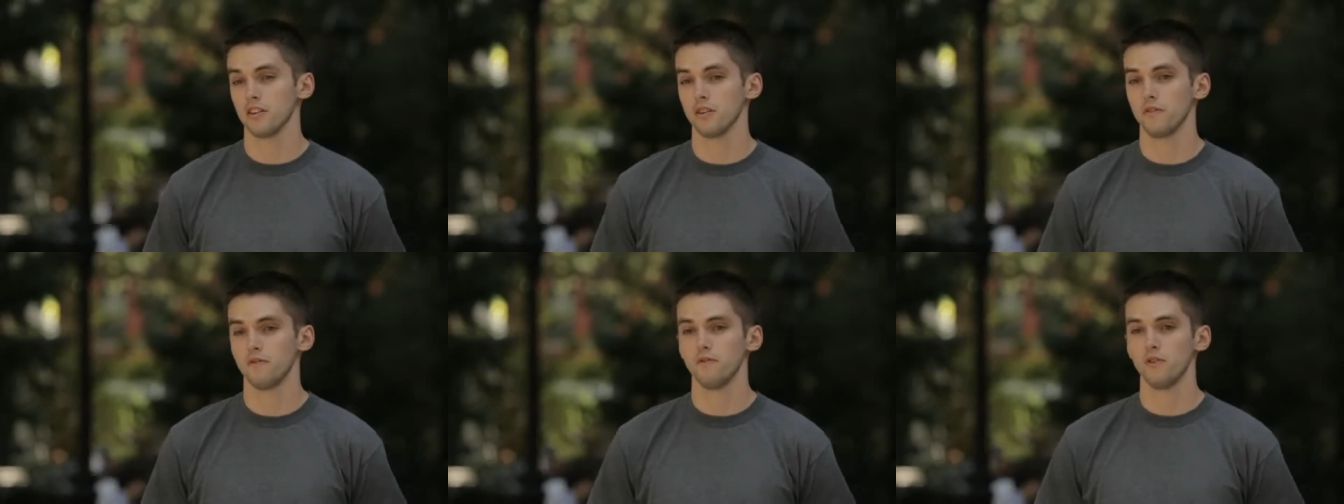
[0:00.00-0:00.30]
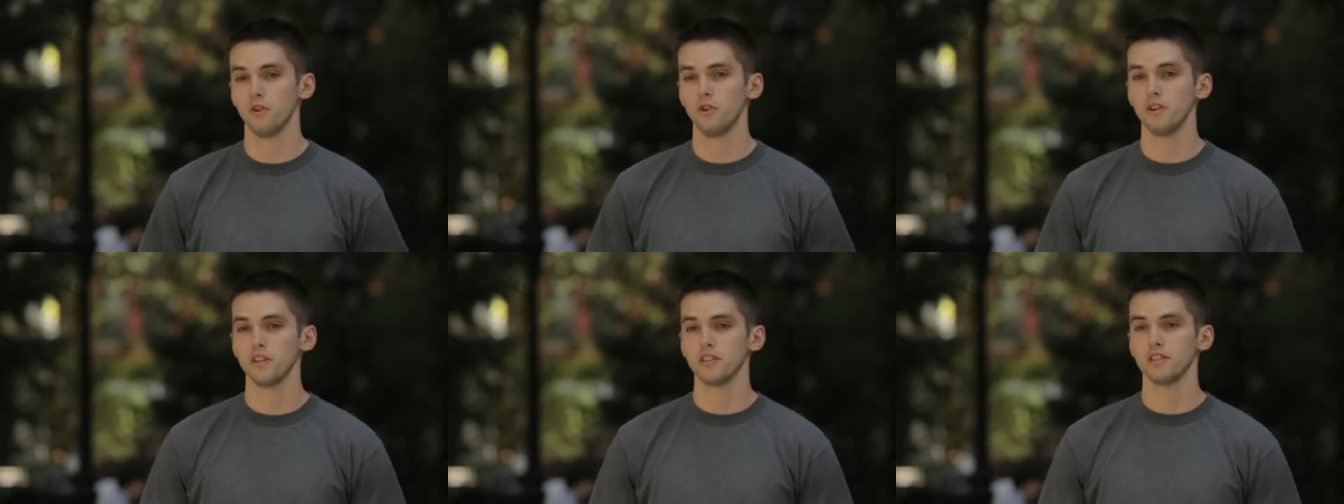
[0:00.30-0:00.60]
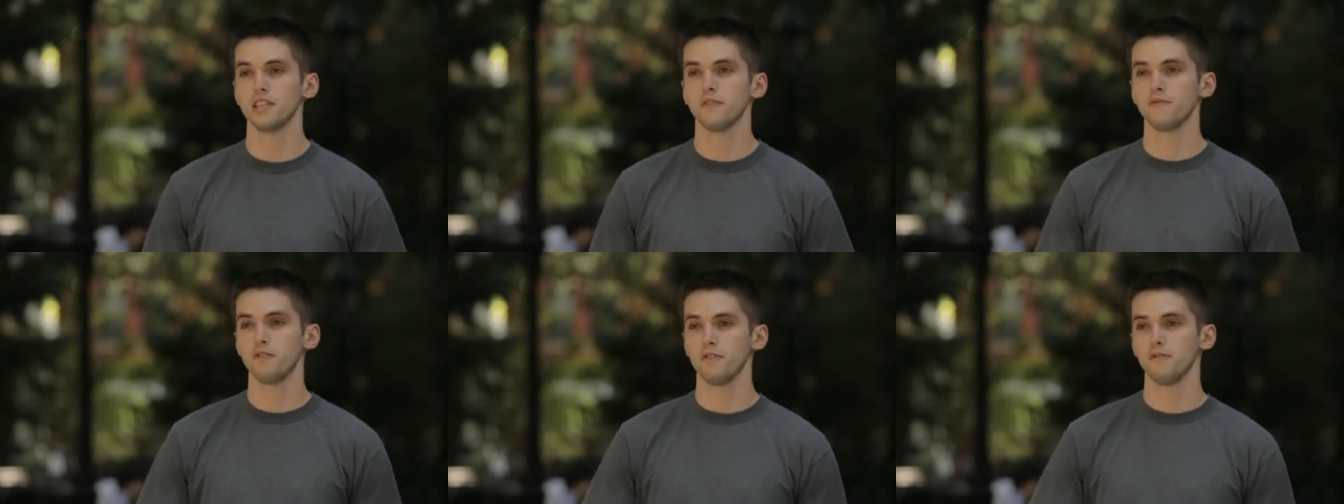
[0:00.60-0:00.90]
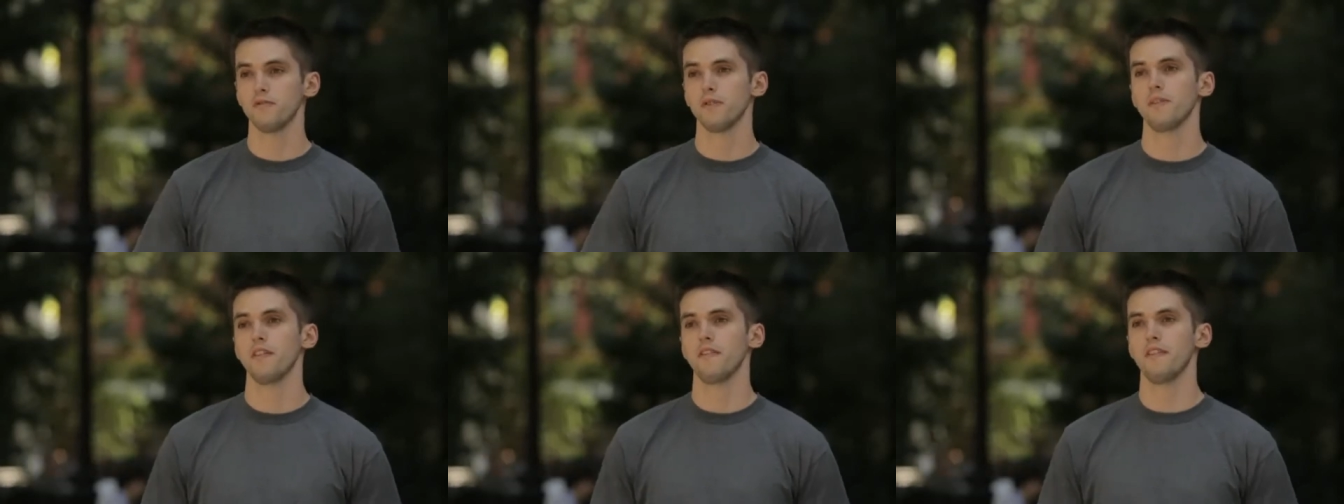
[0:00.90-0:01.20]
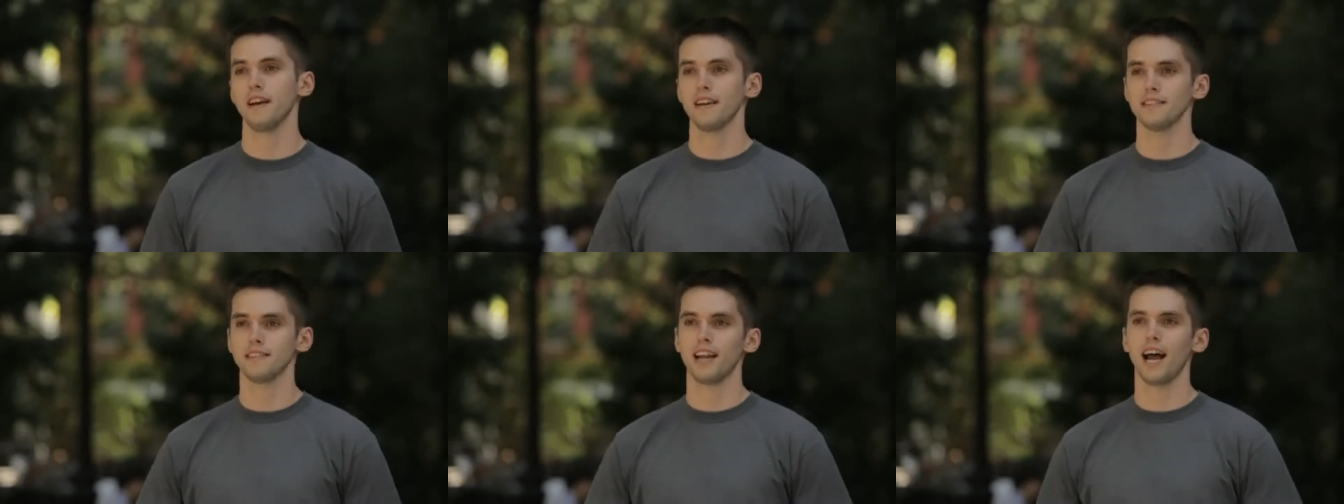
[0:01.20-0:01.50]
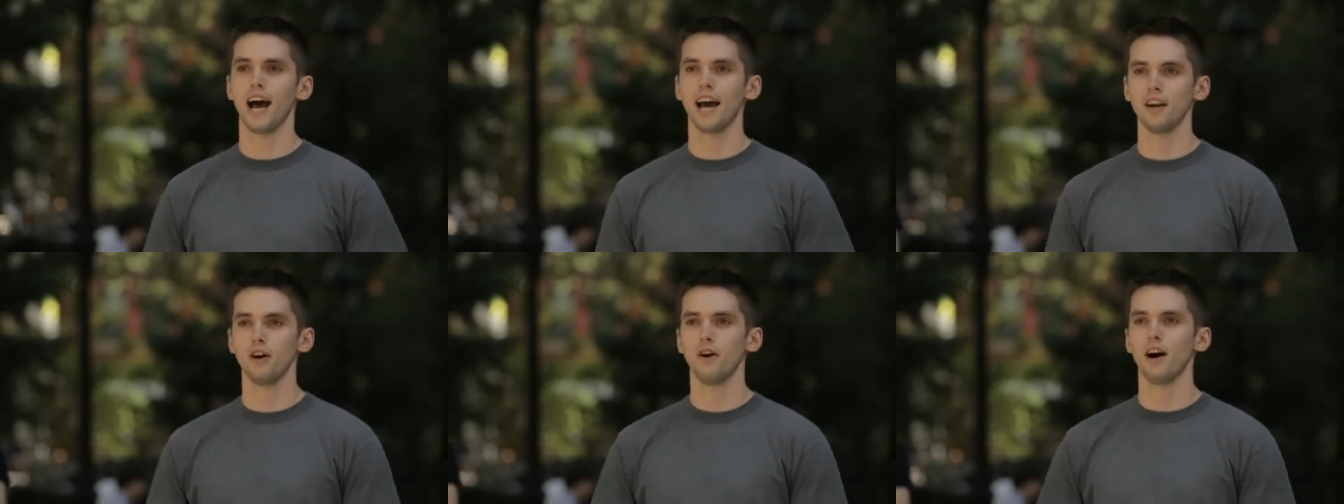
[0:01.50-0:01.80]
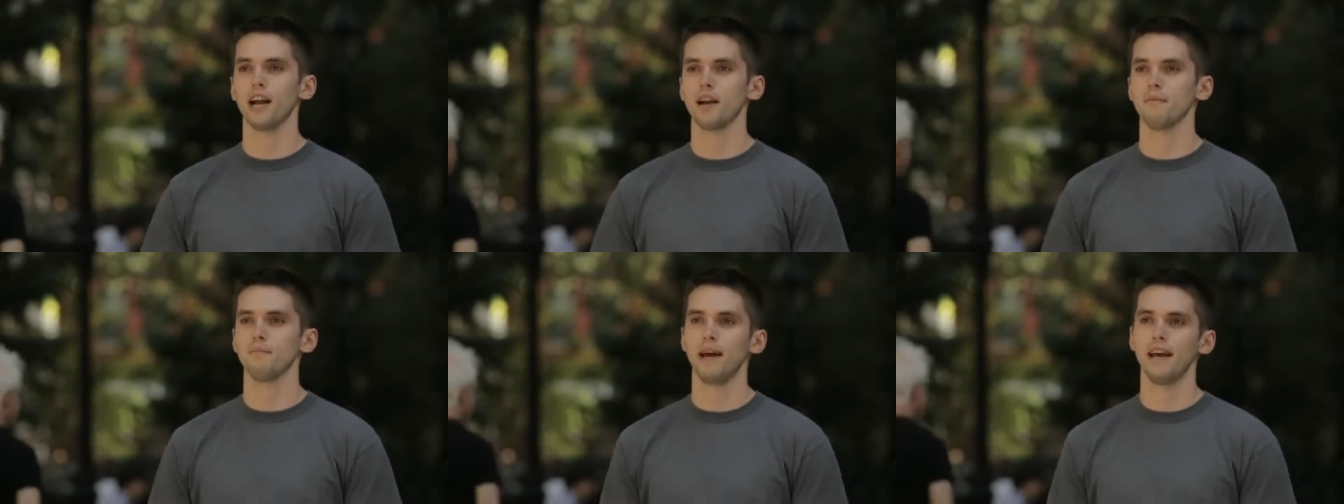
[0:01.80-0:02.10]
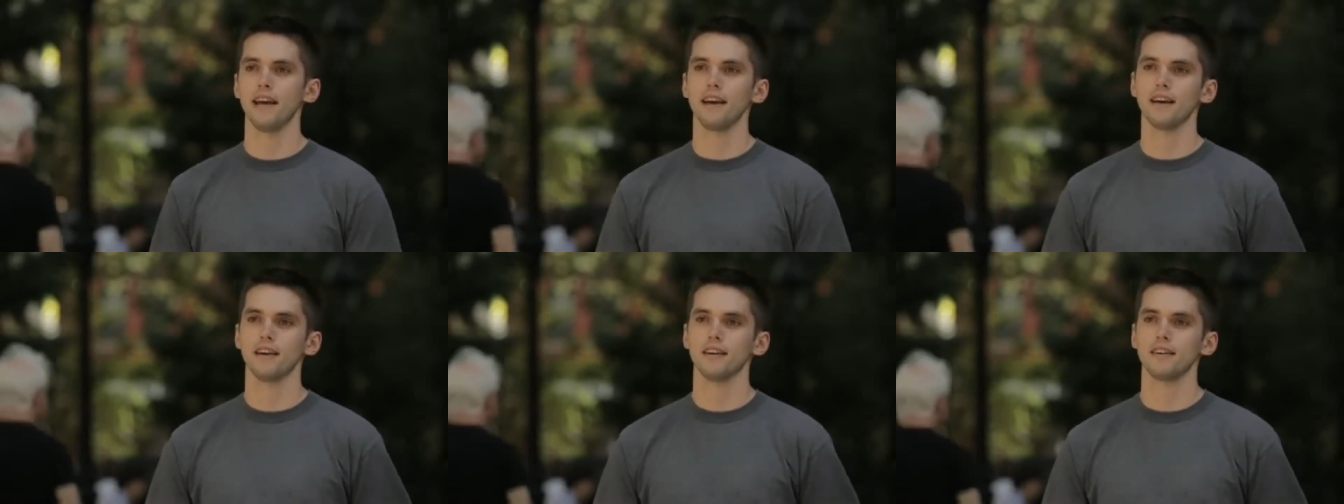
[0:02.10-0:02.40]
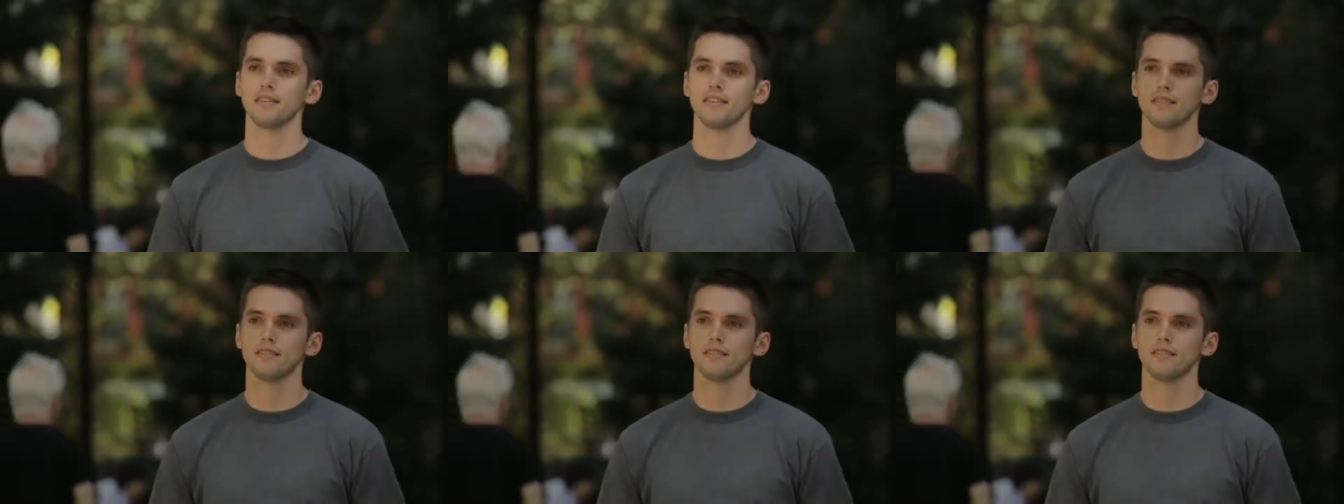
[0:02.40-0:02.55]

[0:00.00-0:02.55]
the food is different from the things that I know how to make.